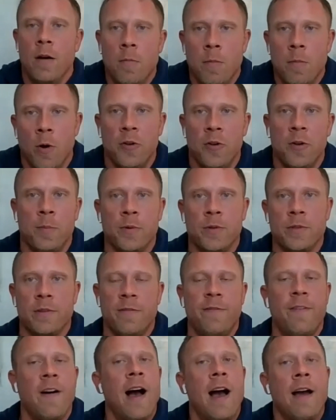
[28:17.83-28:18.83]
multiples of
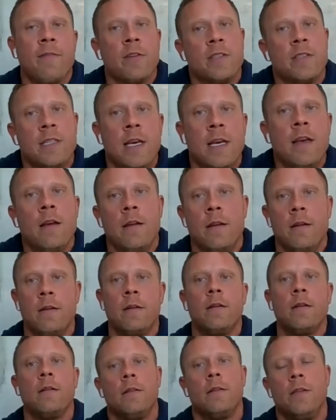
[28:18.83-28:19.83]
5 or 10
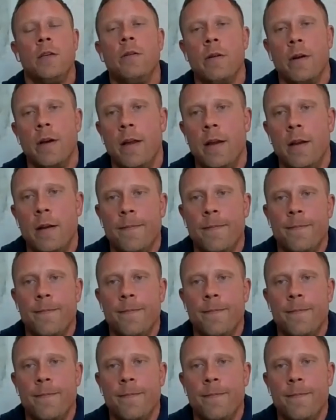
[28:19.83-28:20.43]
to it.